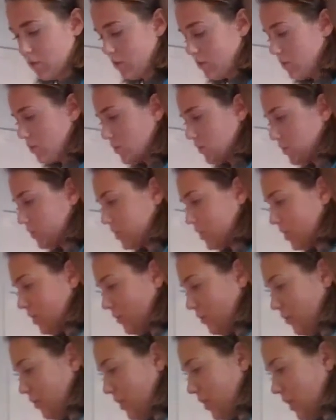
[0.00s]
So I'm just gonna
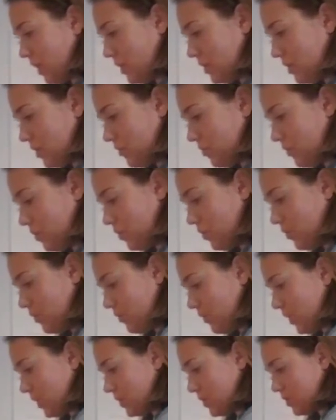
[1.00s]
place them. Ooh,
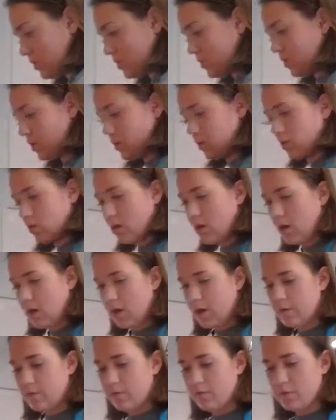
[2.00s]
it's a little
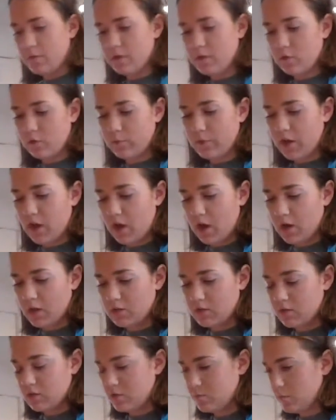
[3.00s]
hot. It will be hot,
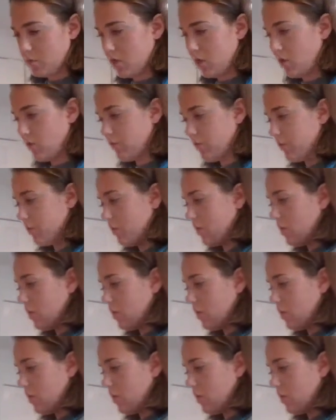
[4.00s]
so just be careful.